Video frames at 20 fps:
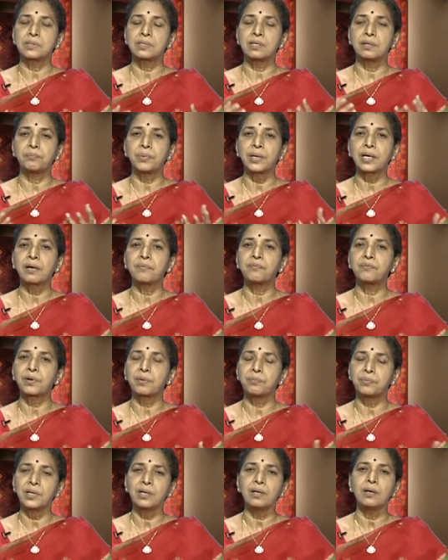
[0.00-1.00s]
they pick up from
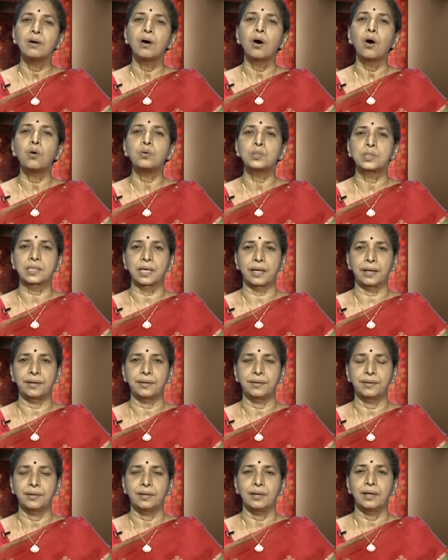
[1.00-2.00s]
the outside
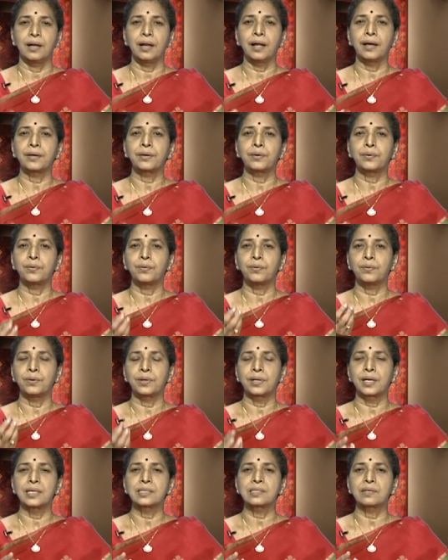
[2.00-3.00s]
like you know in
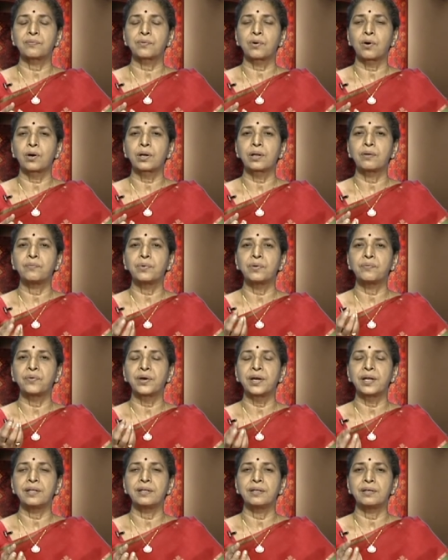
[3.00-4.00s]
case of cotton we
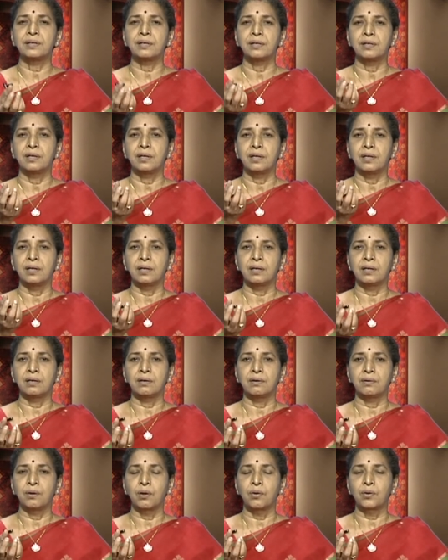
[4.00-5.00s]
find the uh,
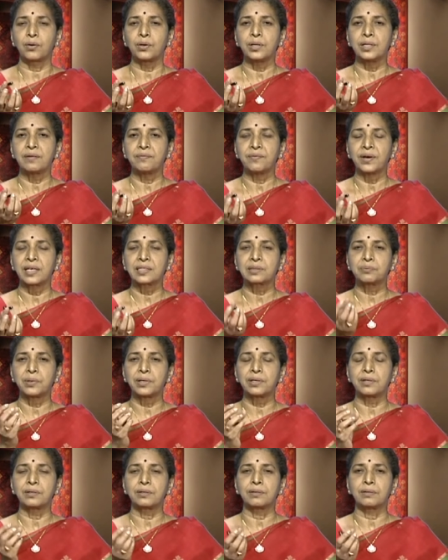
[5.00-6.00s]
not only the wax but
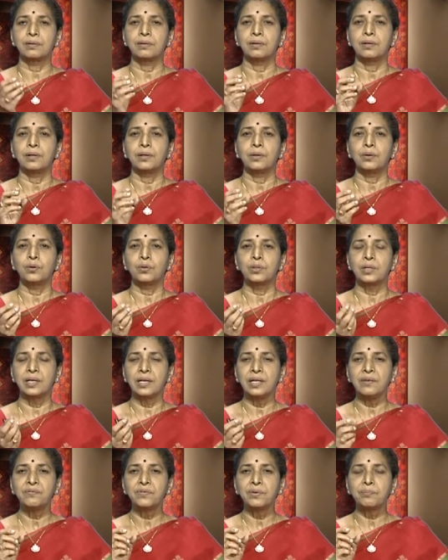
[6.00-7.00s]
uh, you know the
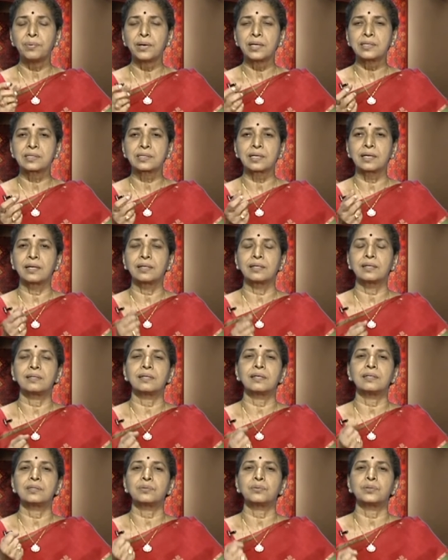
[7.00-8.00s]
leafy burrs and other
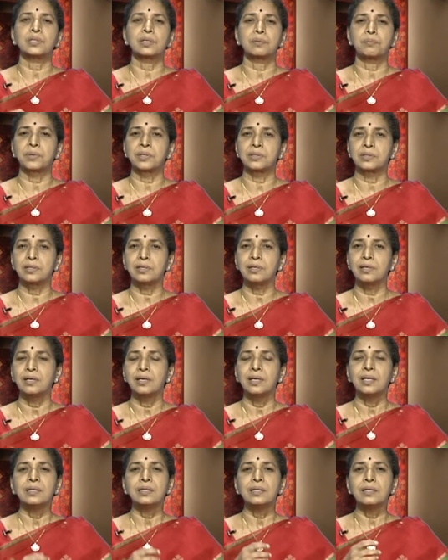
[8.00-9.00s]
things which are present
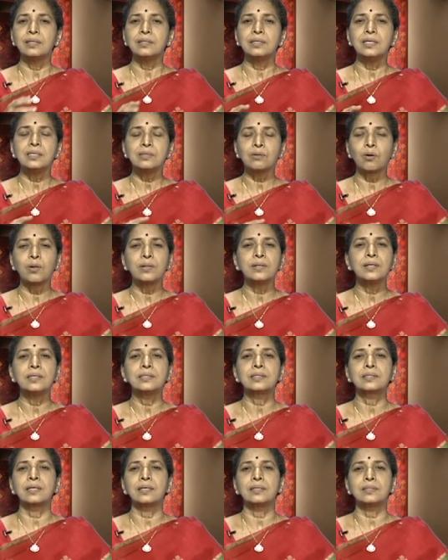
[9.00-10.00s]
they, these all these
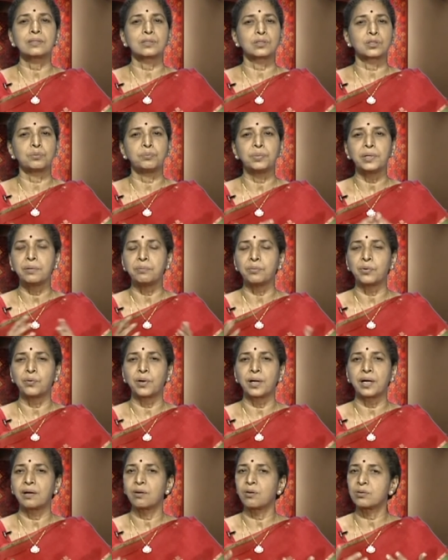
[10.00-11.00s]
things should be removed
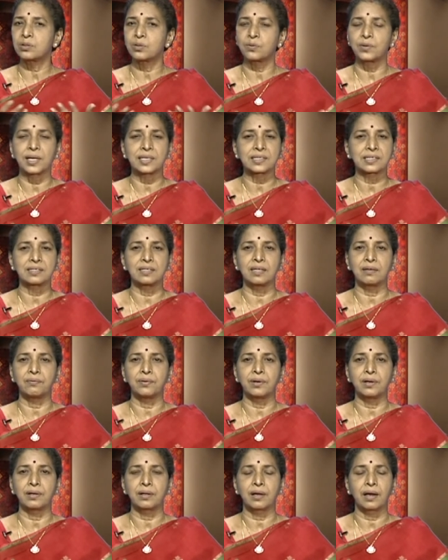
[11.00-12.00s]
and also dust they
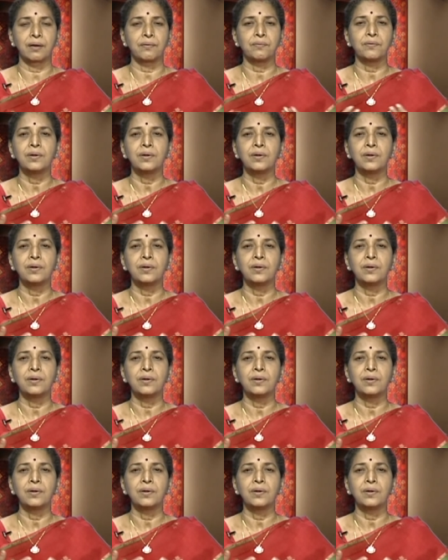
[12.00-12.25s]
will have